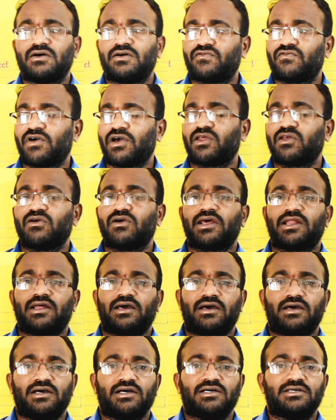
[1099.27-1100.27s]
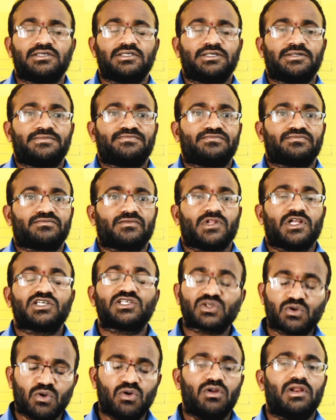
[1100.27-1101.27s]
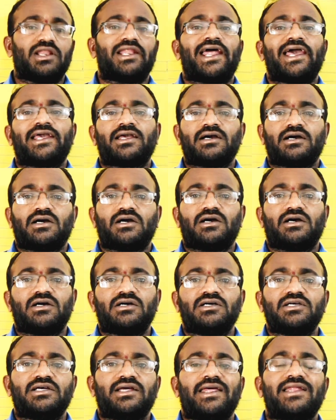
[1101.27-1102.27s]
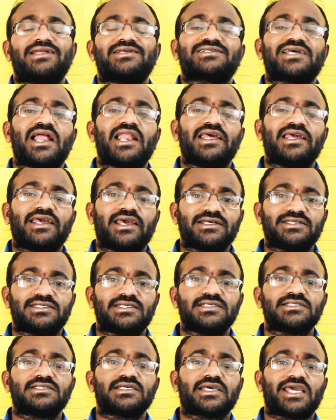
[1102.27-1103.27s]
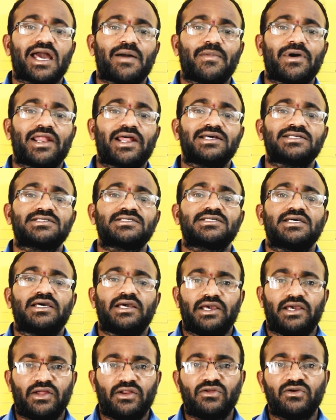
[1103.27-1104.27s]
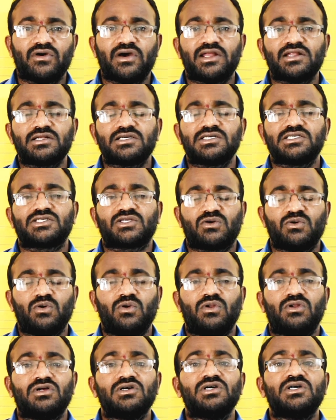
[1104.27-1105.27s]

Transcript: for your school, like installing a CC cameras in your school.